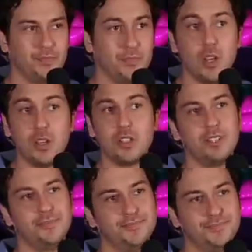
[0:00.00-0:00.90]
No, she
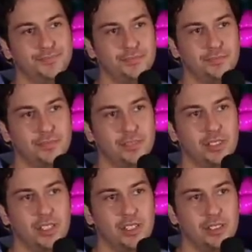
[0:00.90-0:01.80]
didn't. She
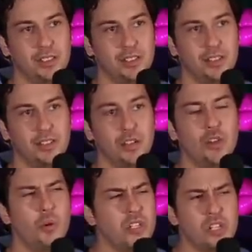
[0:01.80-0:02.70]
didn't. No,
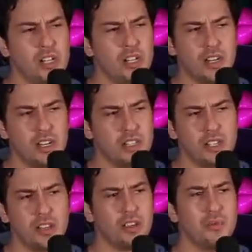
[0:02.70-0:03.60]
nobody cheated on each other.